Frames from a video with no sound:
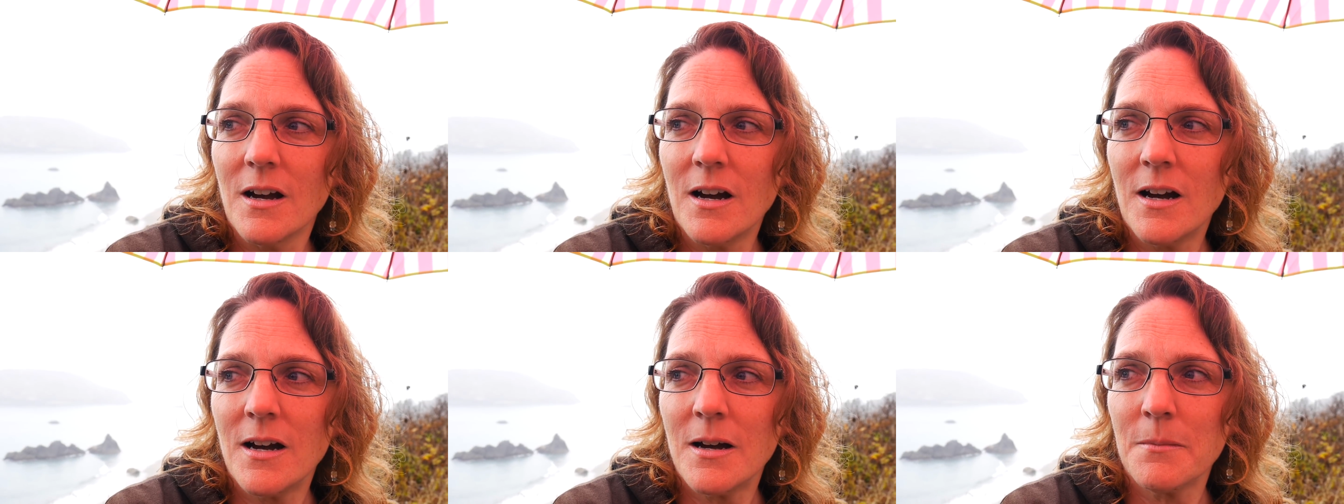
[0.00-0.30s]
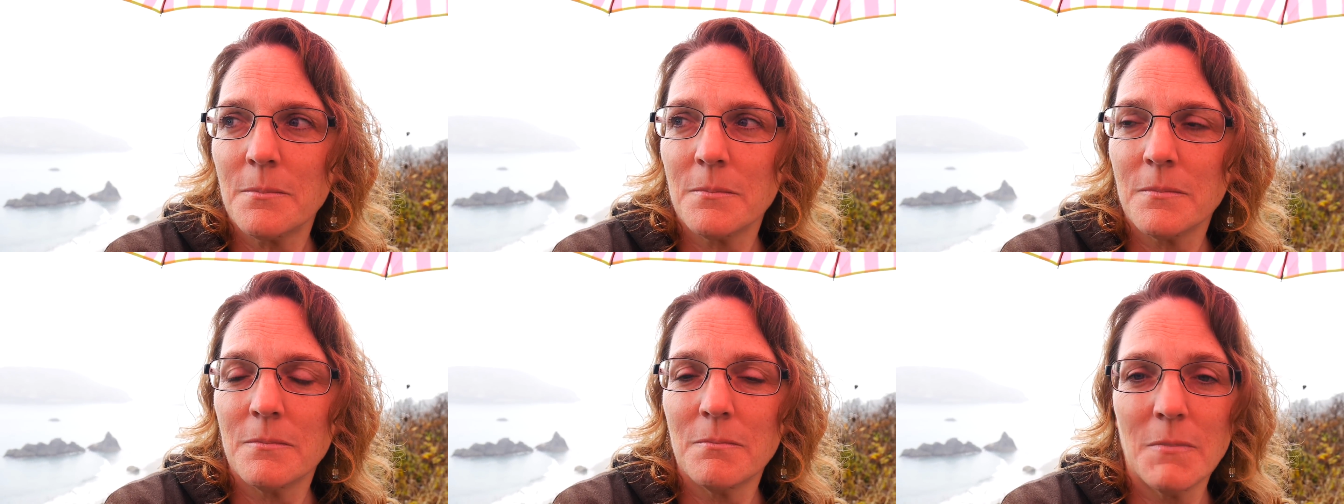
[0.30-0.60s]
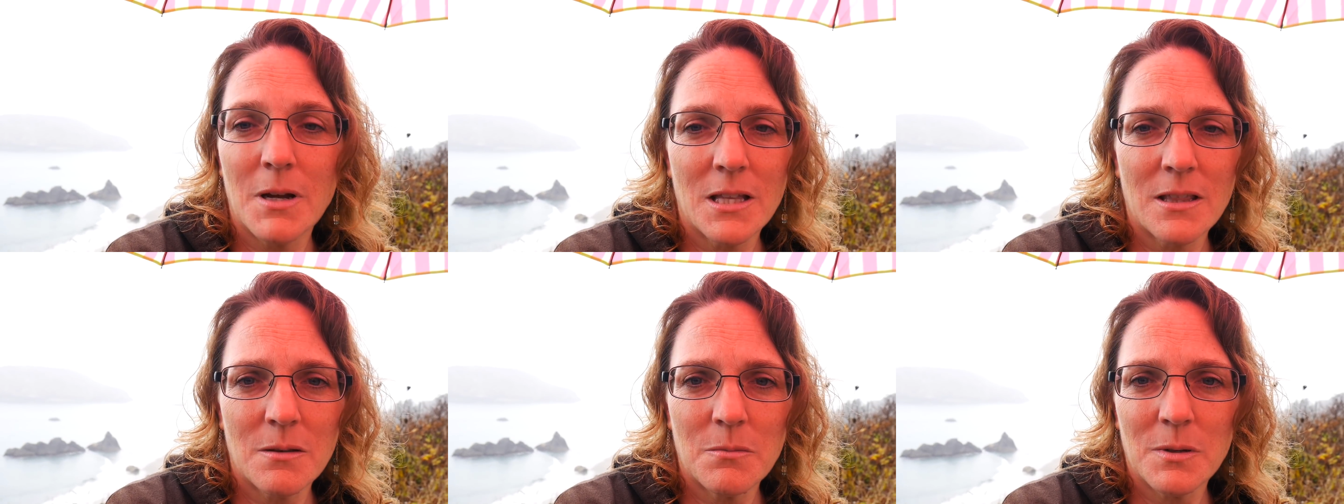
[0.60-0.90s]
Um,
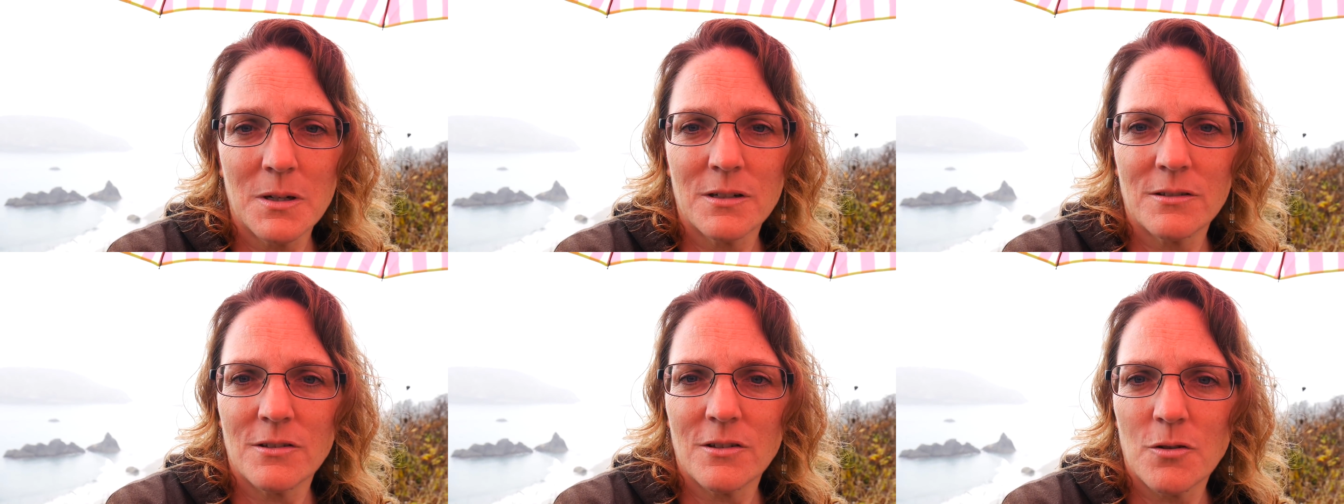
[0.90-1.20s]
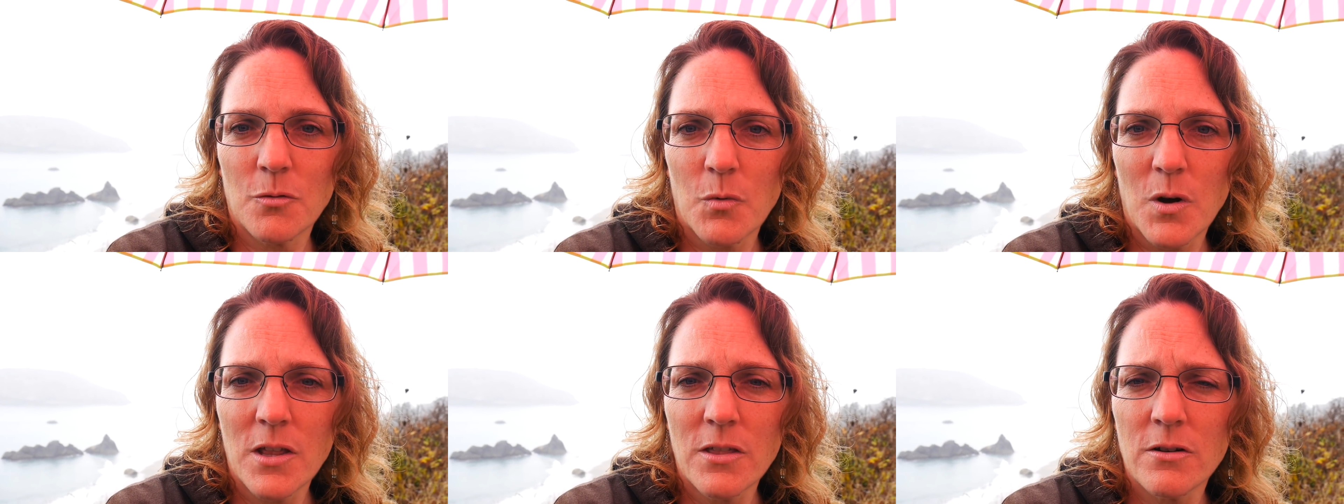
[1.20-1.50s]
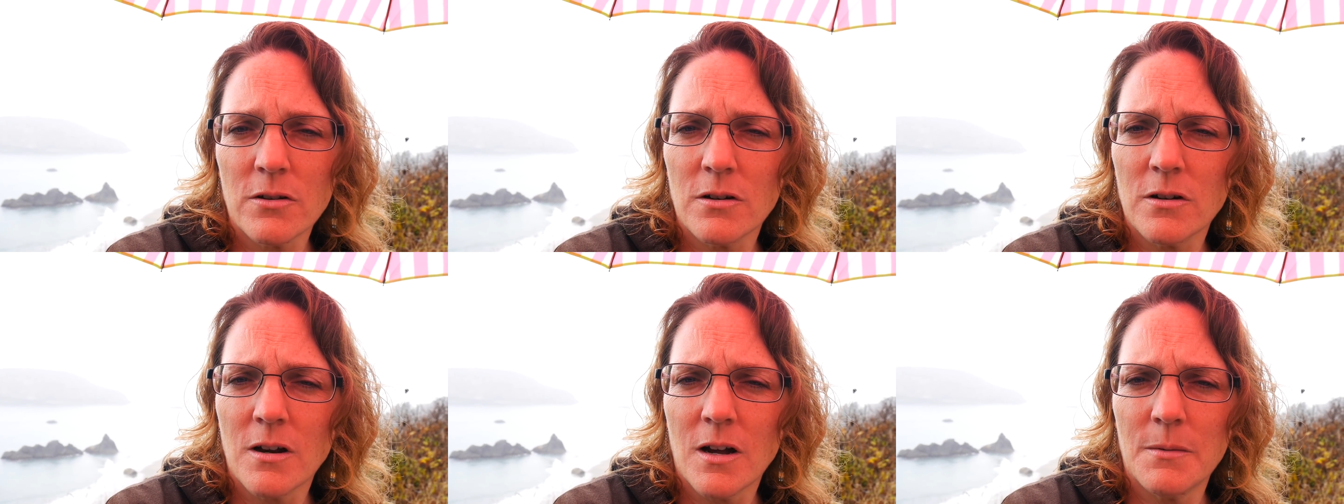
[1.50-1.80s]
mainly because of the
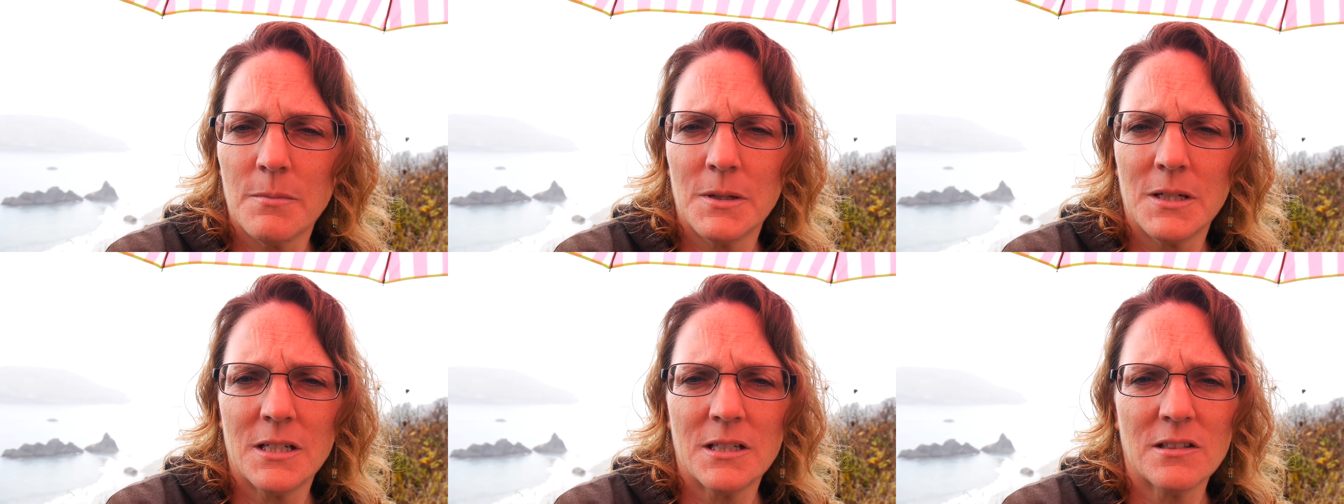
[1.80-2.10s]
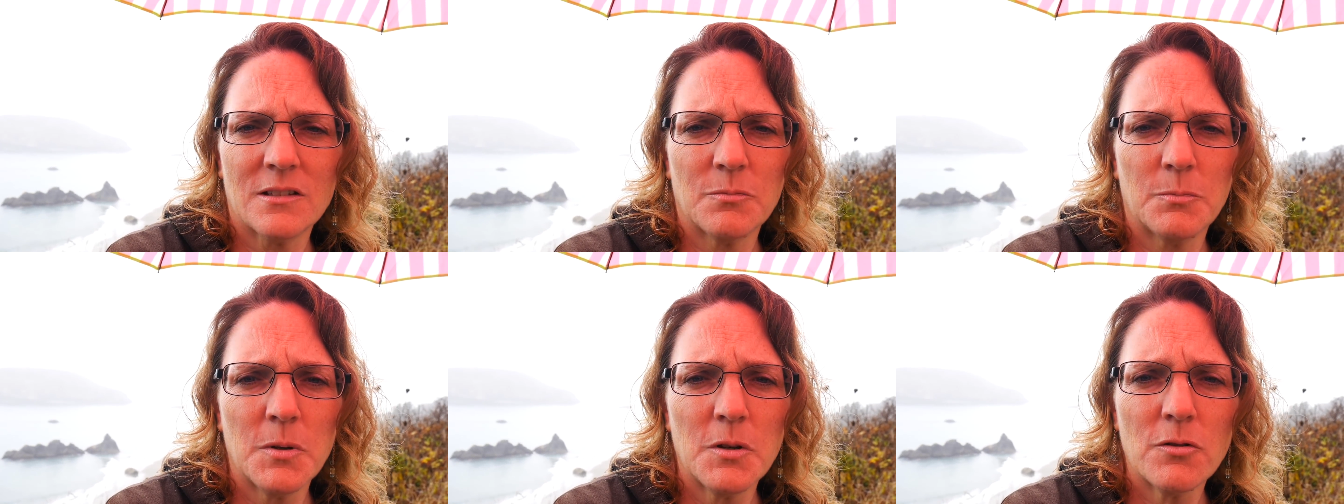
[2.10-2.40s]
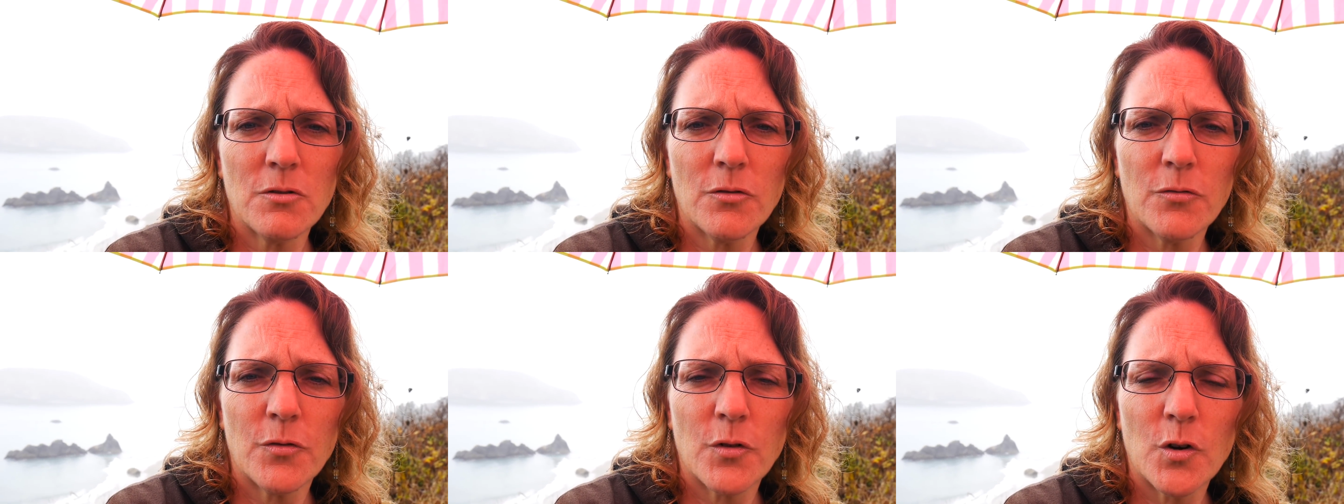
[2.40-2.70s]
weather. I mean, it's
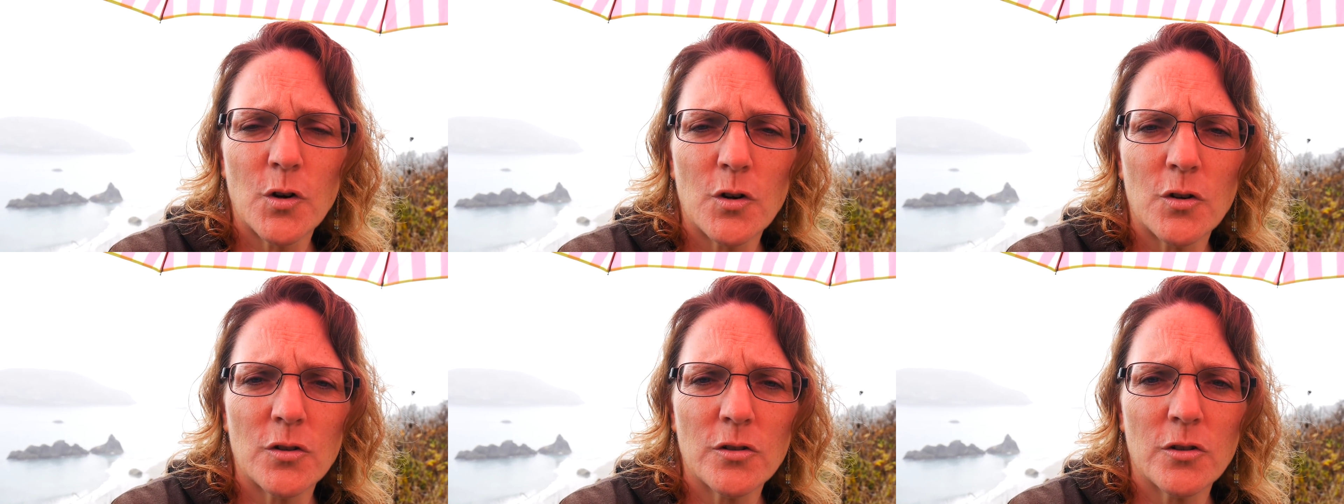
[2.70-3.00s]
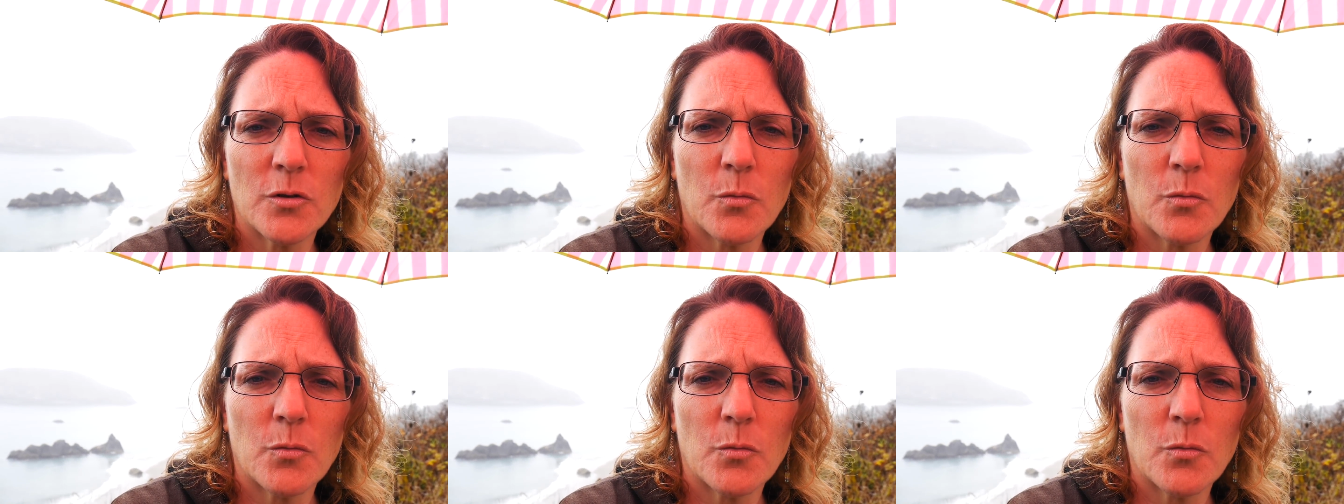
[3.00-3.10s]
beautiful.